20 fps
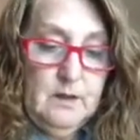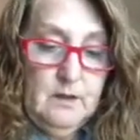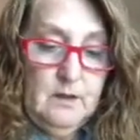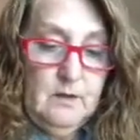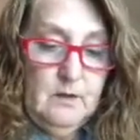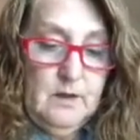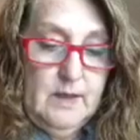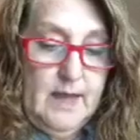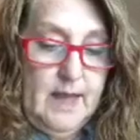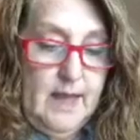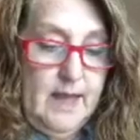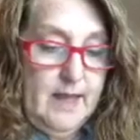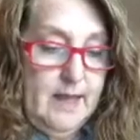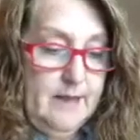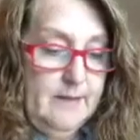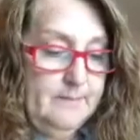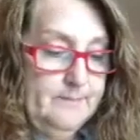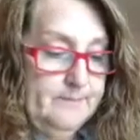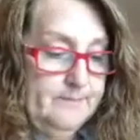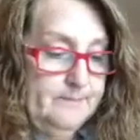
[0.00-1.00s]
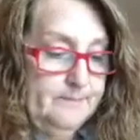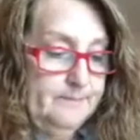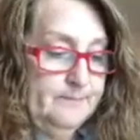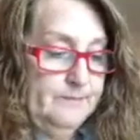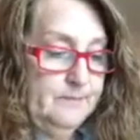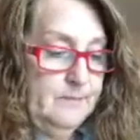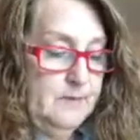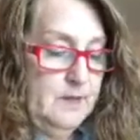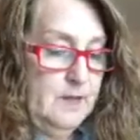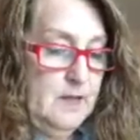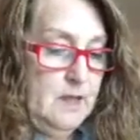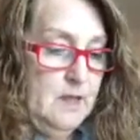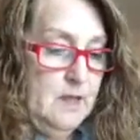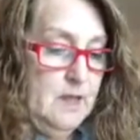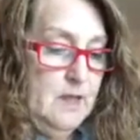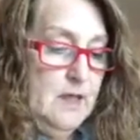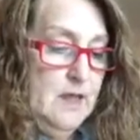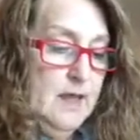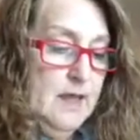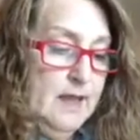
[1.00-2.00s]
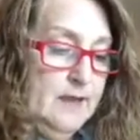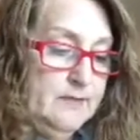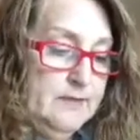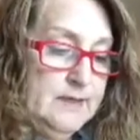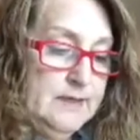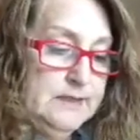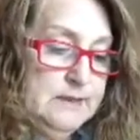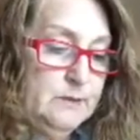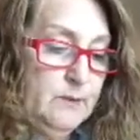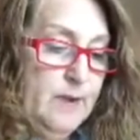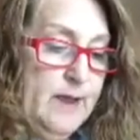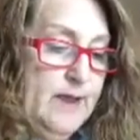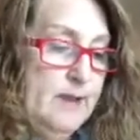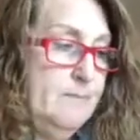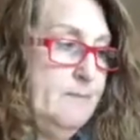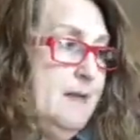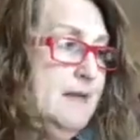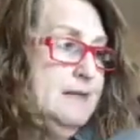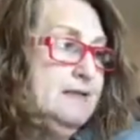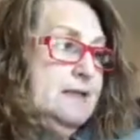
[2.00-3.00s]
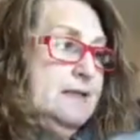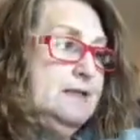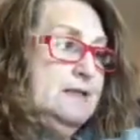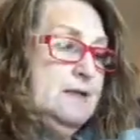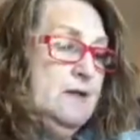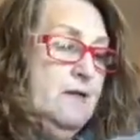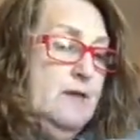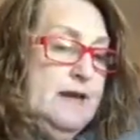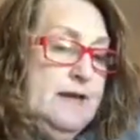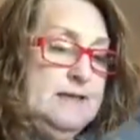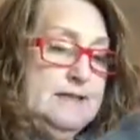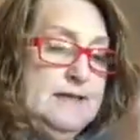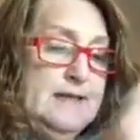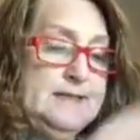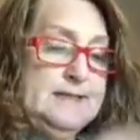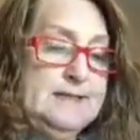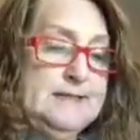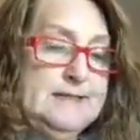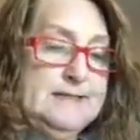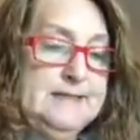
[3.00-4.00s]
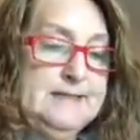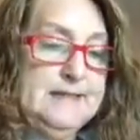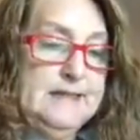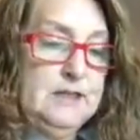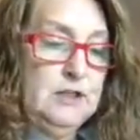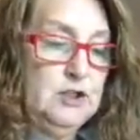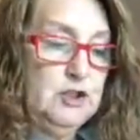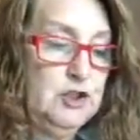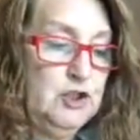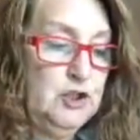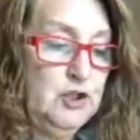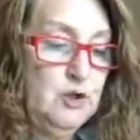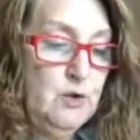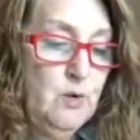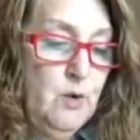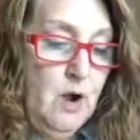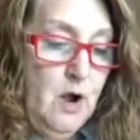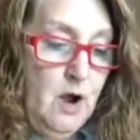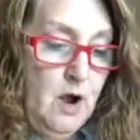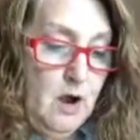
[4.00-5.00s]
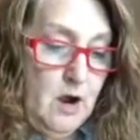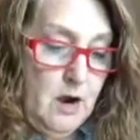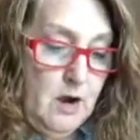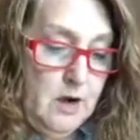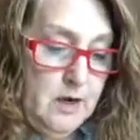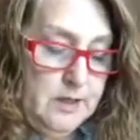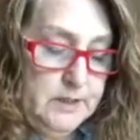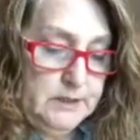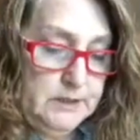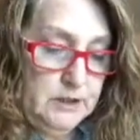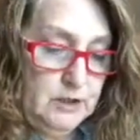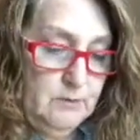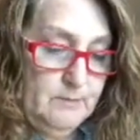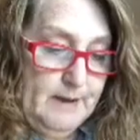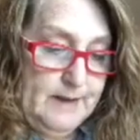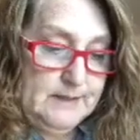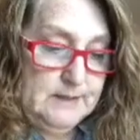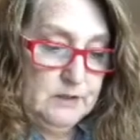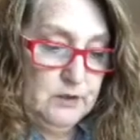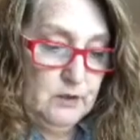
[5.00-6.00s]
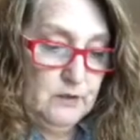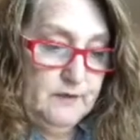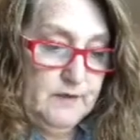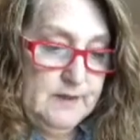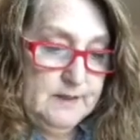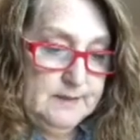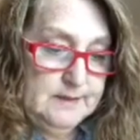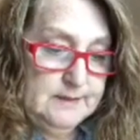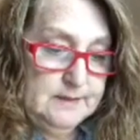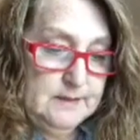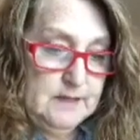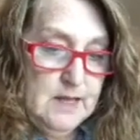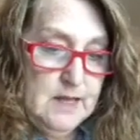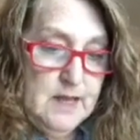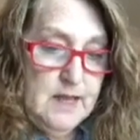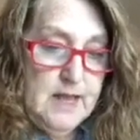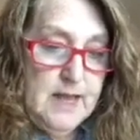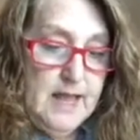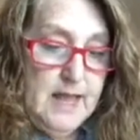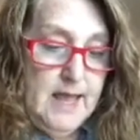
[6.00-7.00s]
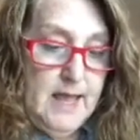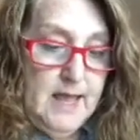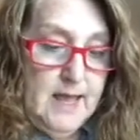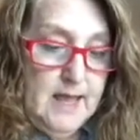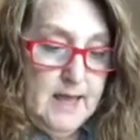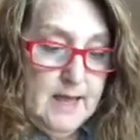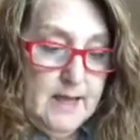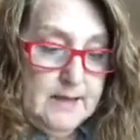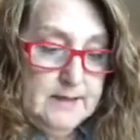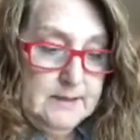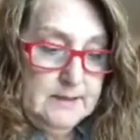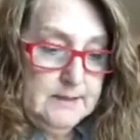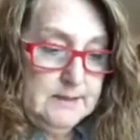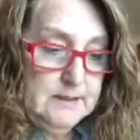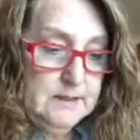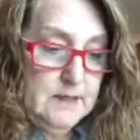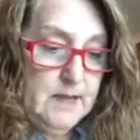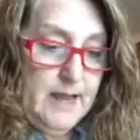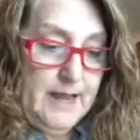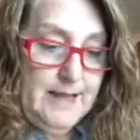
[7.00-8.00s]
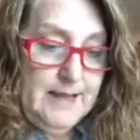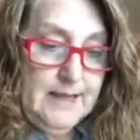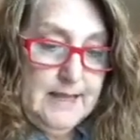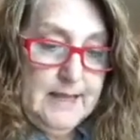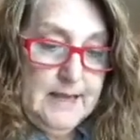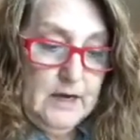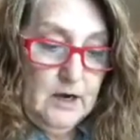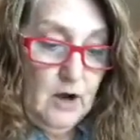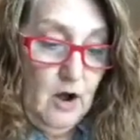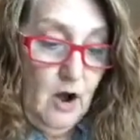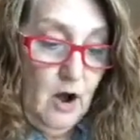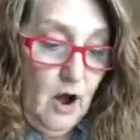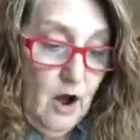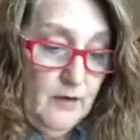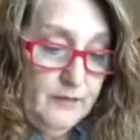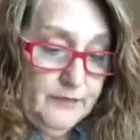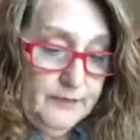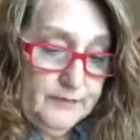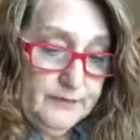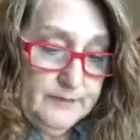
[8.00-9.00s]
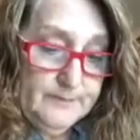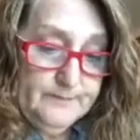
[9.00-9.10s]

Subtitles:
Okay? And this way it makes it so that it doesn't stick too hard to my surface, and I can get it off